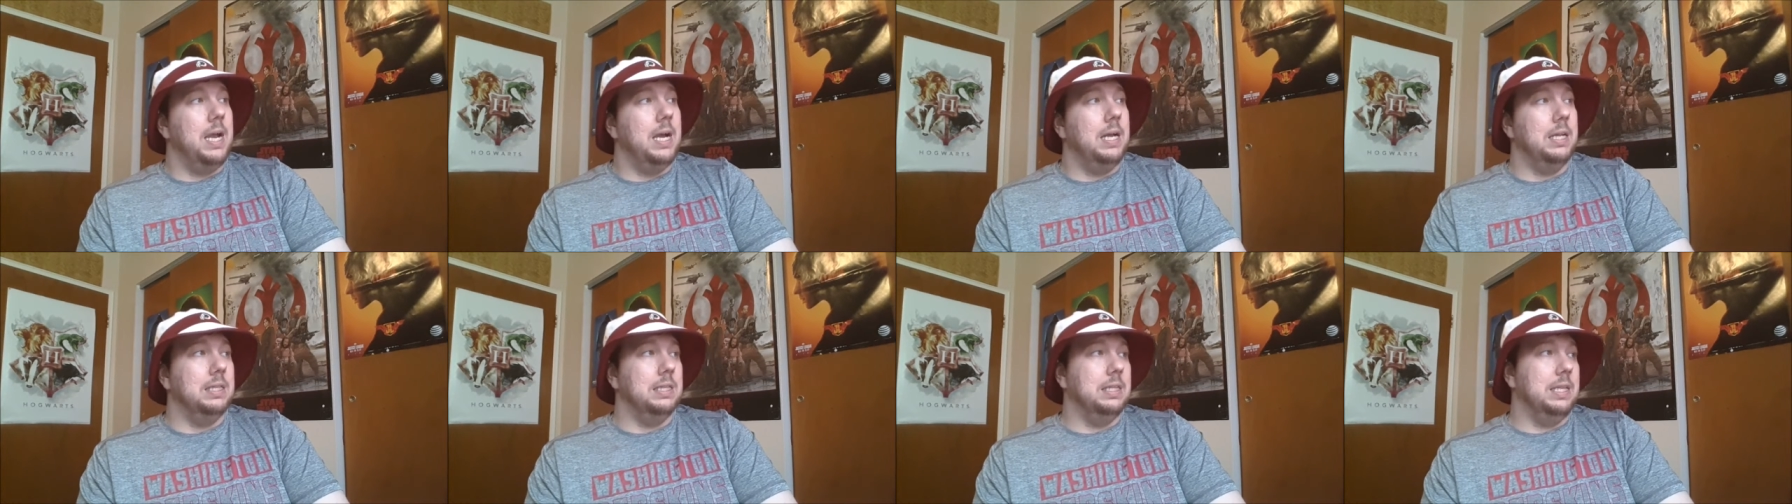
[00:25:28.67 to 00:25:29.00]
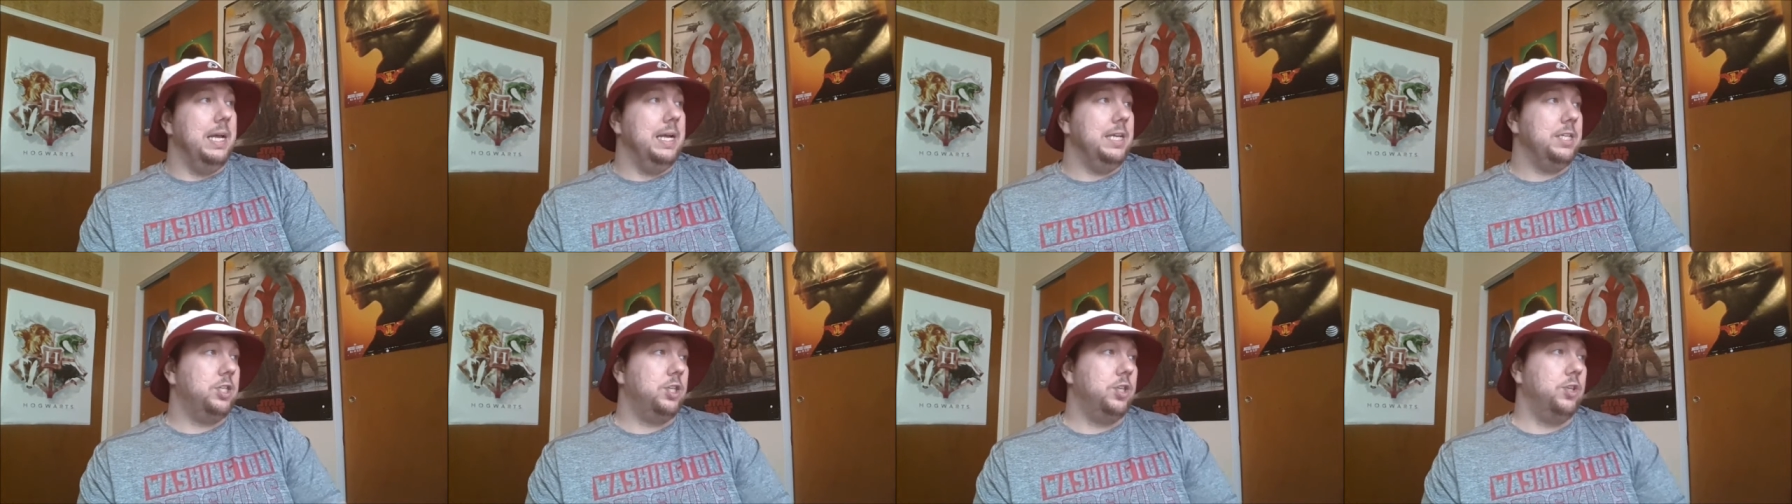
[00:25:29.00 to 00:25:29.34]

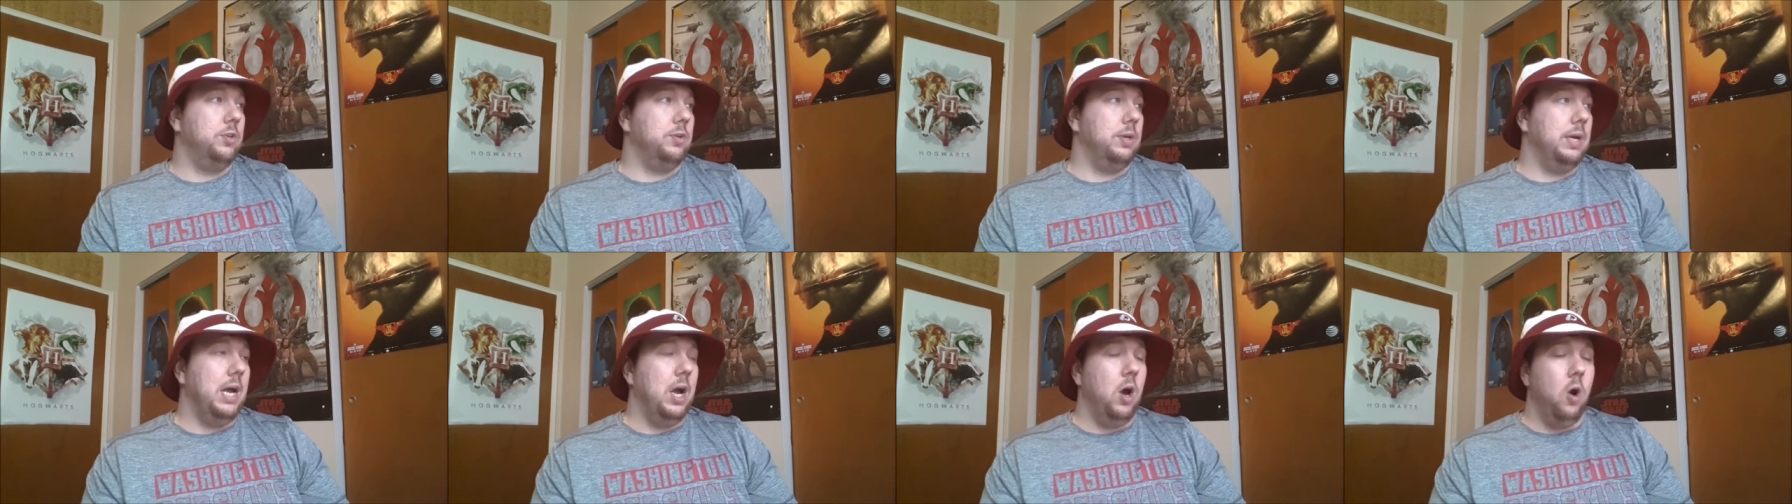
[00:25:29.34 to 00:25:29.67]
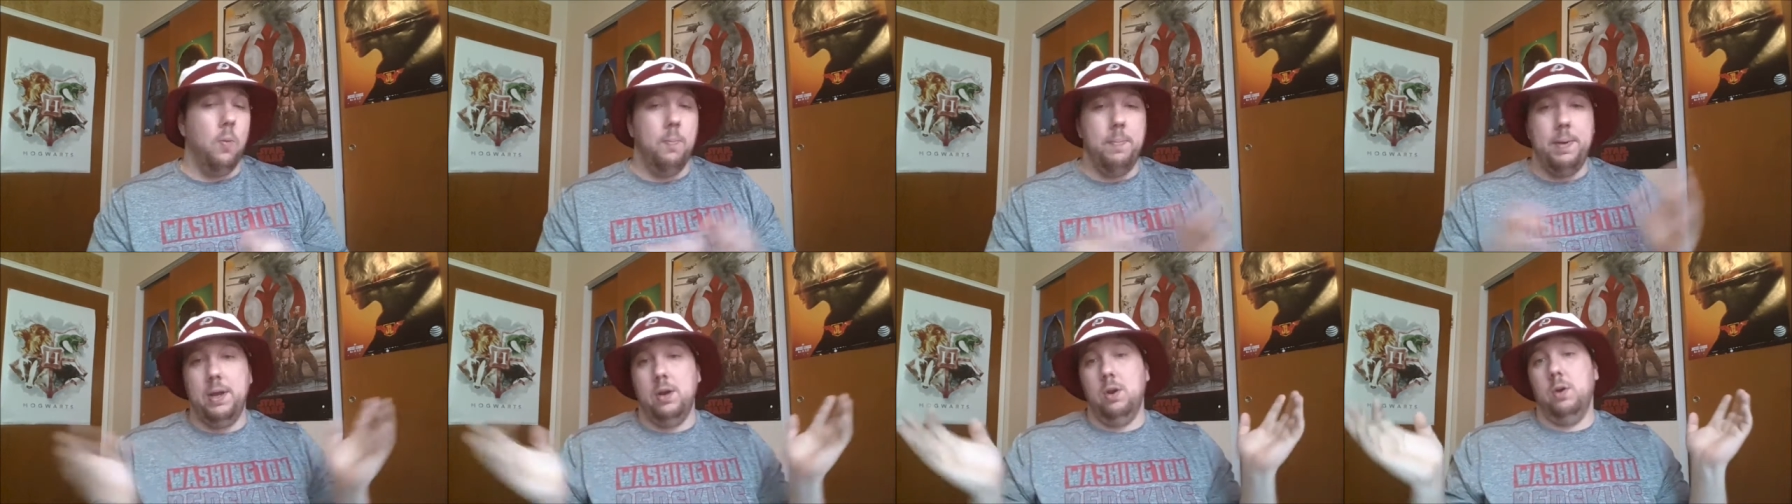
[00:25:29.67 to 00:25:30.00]
unless they're
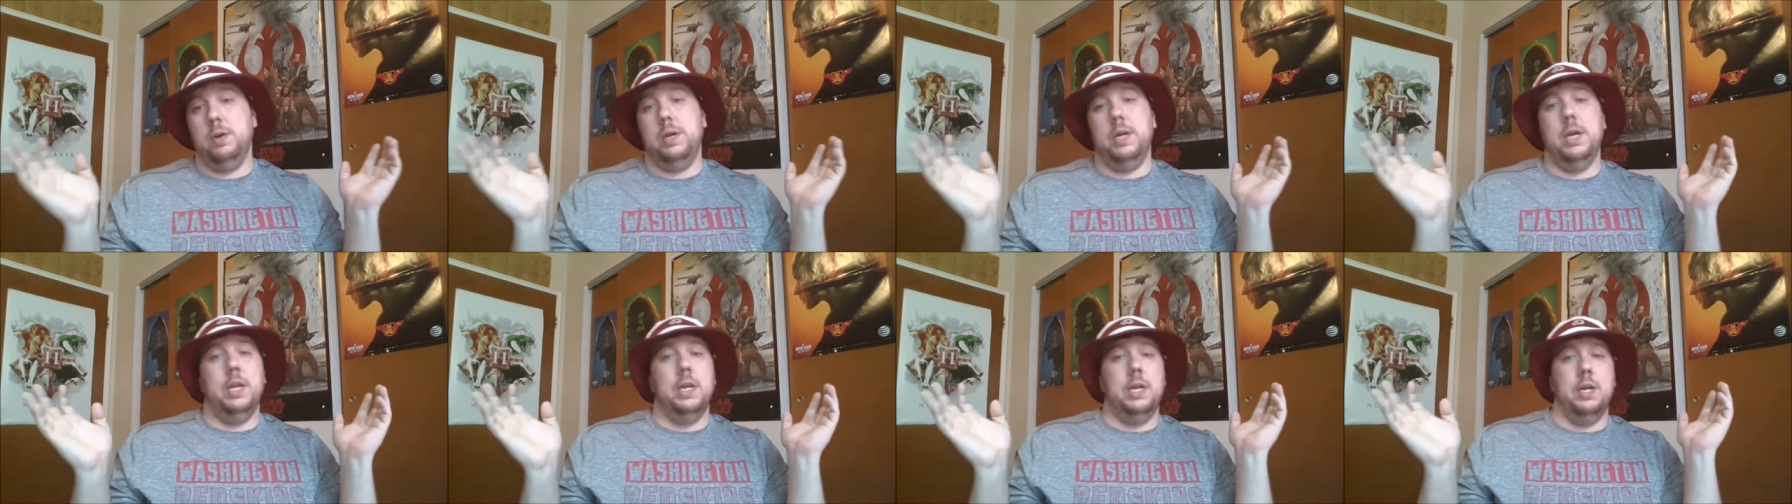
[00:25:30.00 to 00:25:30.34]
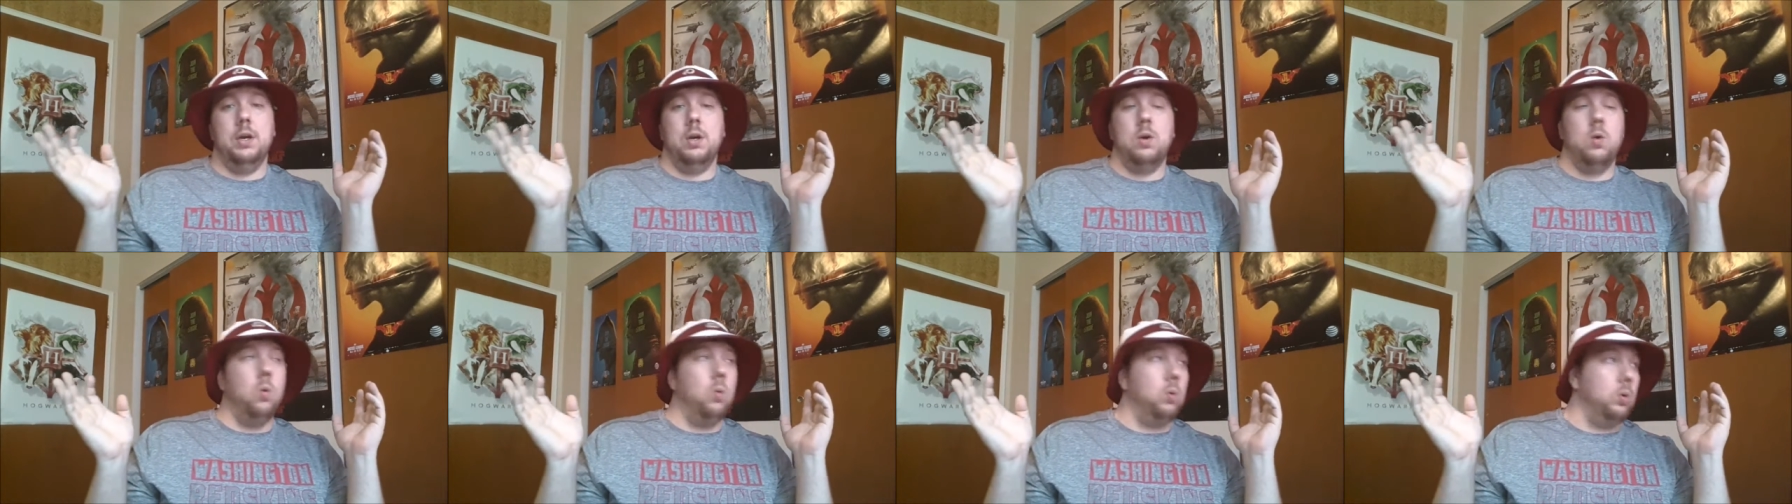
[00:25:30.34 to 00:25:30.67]
hell-bent on
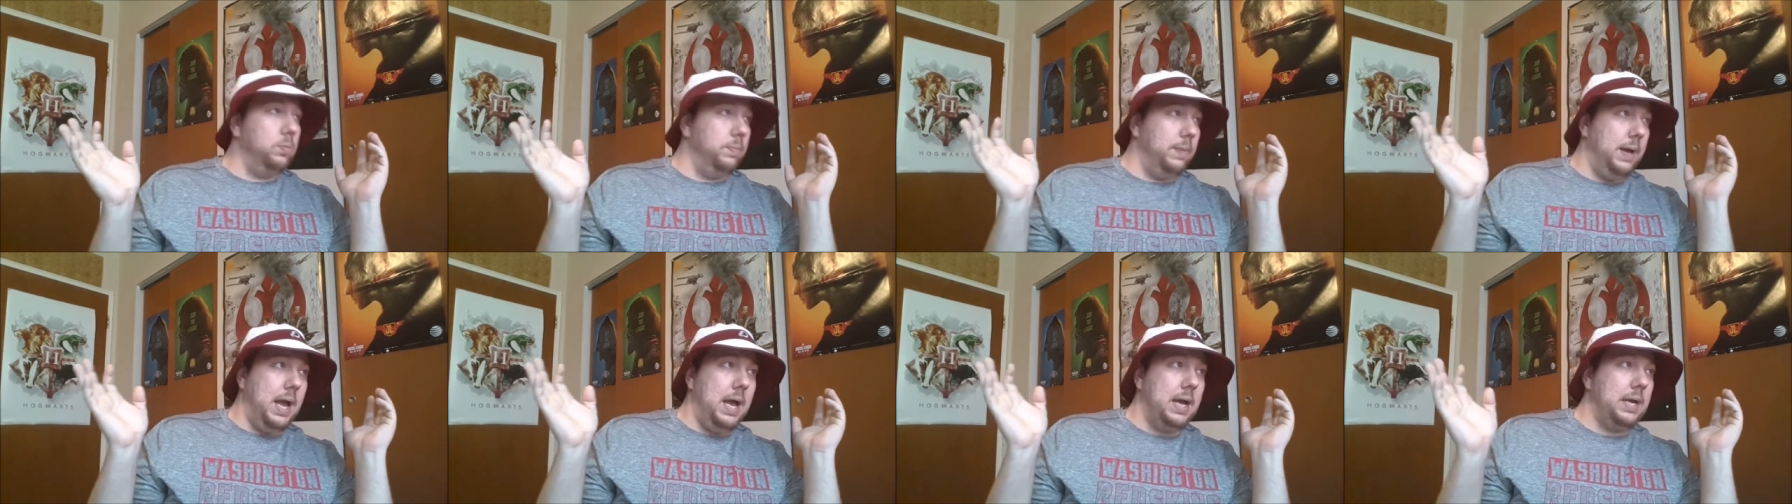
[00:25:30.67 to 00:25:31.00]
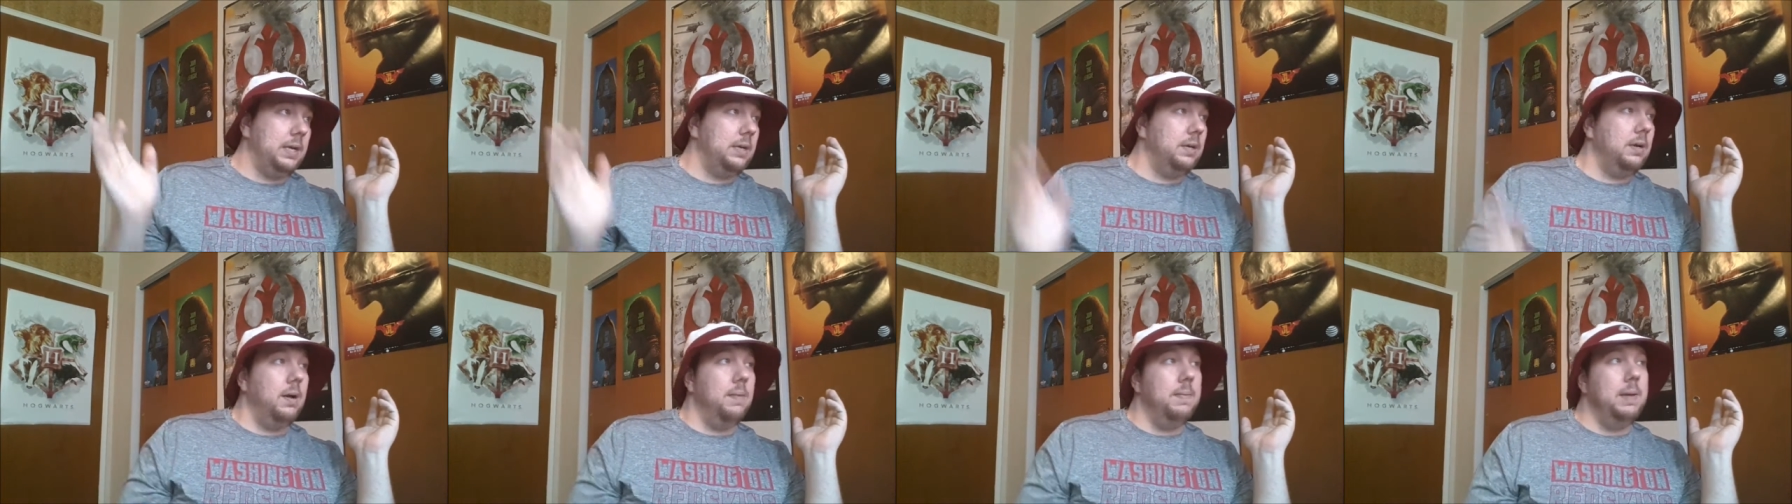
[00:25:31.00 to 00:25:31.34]
getting a
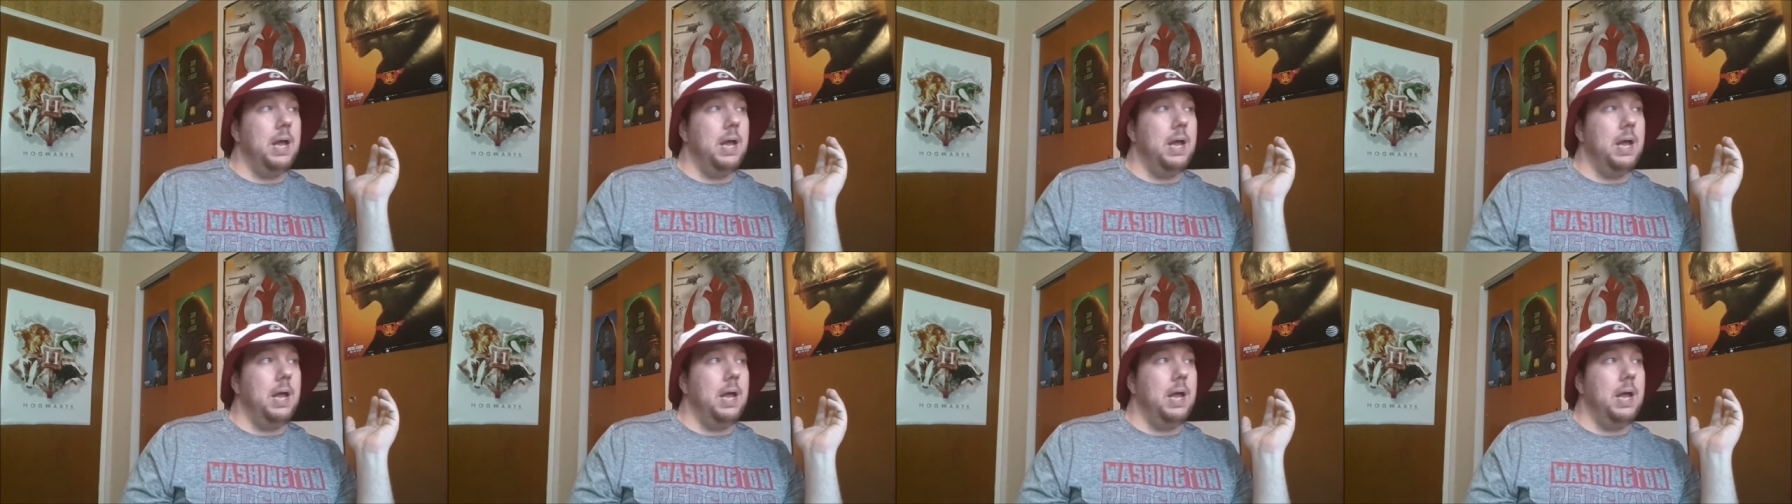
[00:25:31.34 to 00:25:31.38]
quarterback.